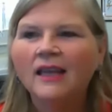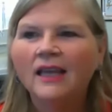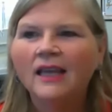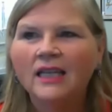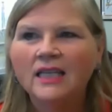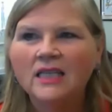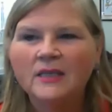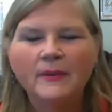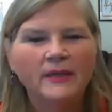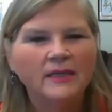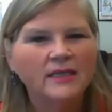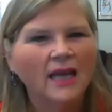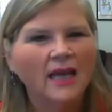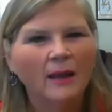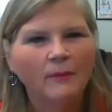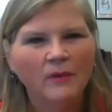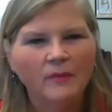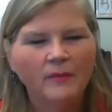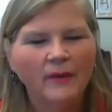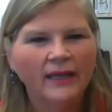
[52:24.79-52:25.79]
And I spent
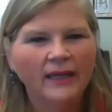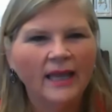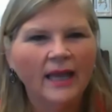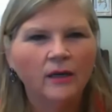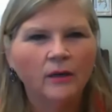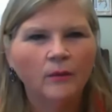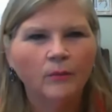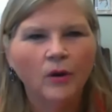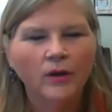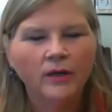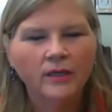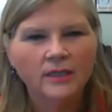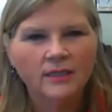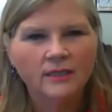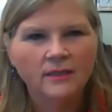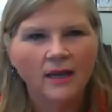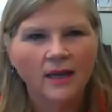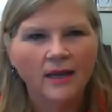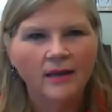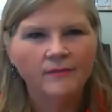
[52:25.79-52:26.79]
time with my
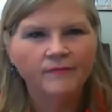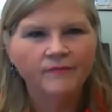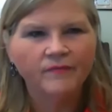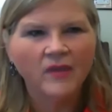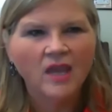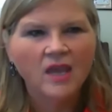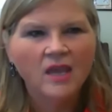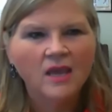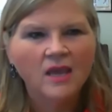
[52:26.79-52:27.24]
counterparts um,